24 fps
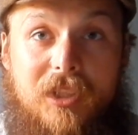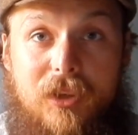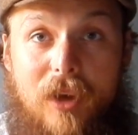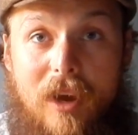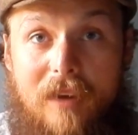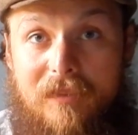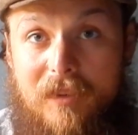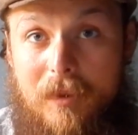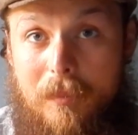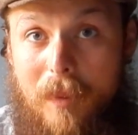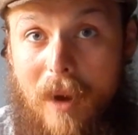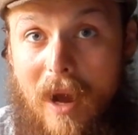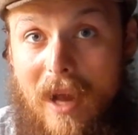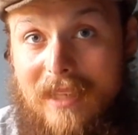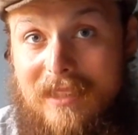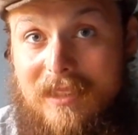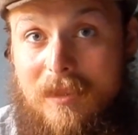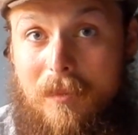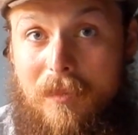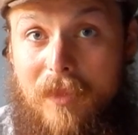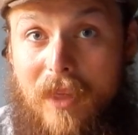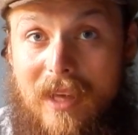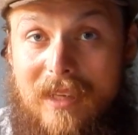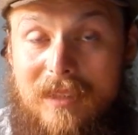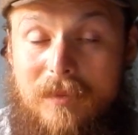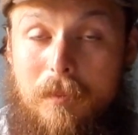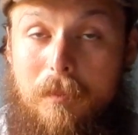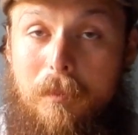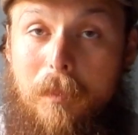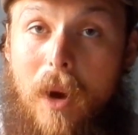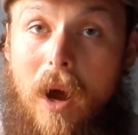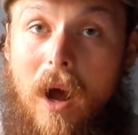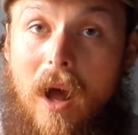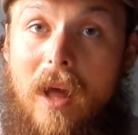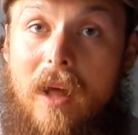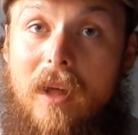You have to buy some things,
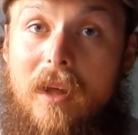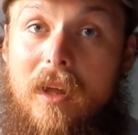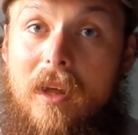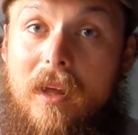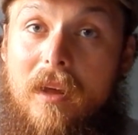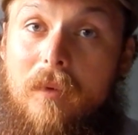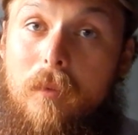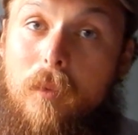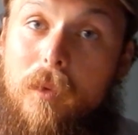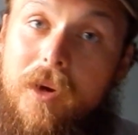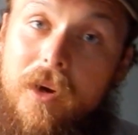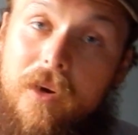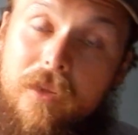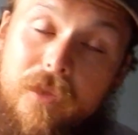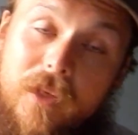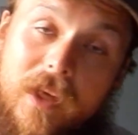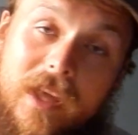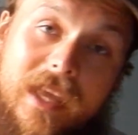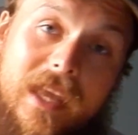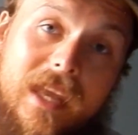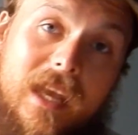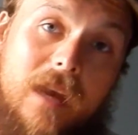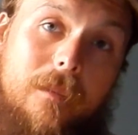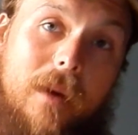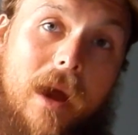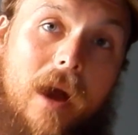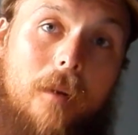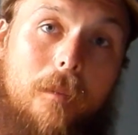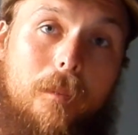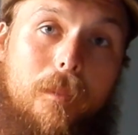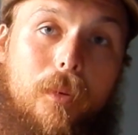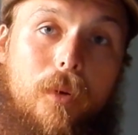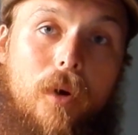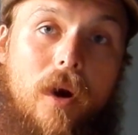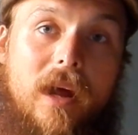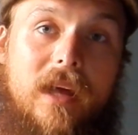but when you're thinking
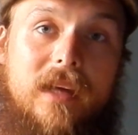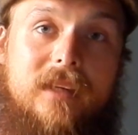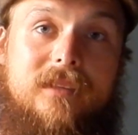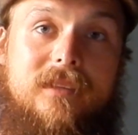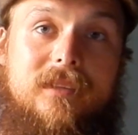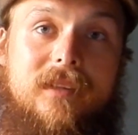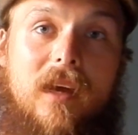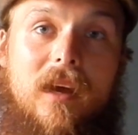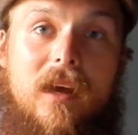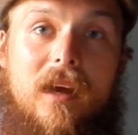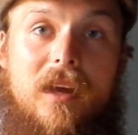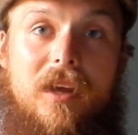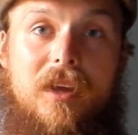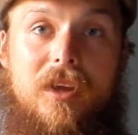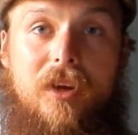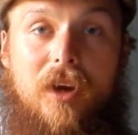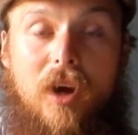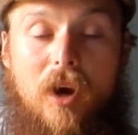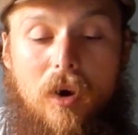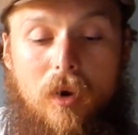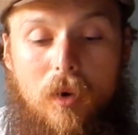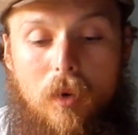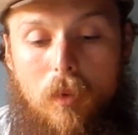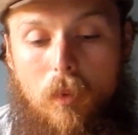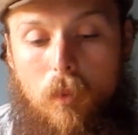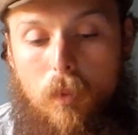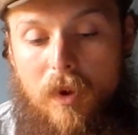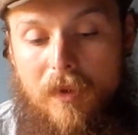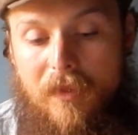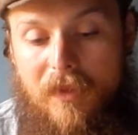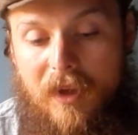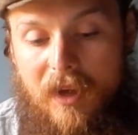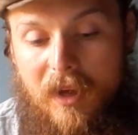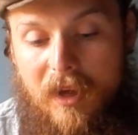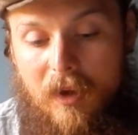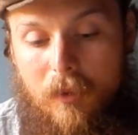about price, you know,
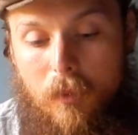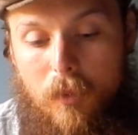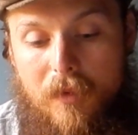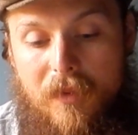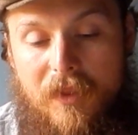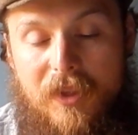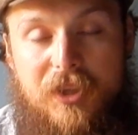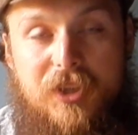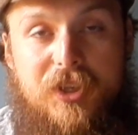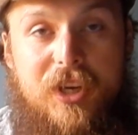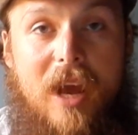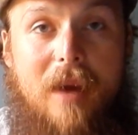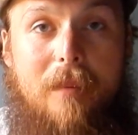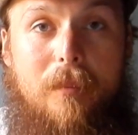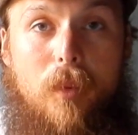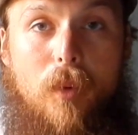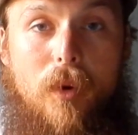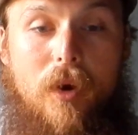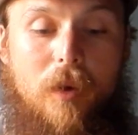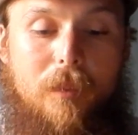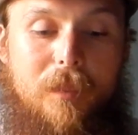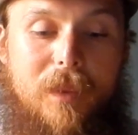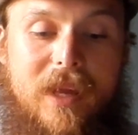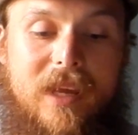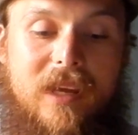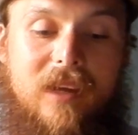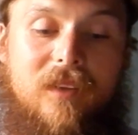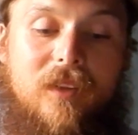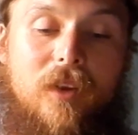with a jet boil being a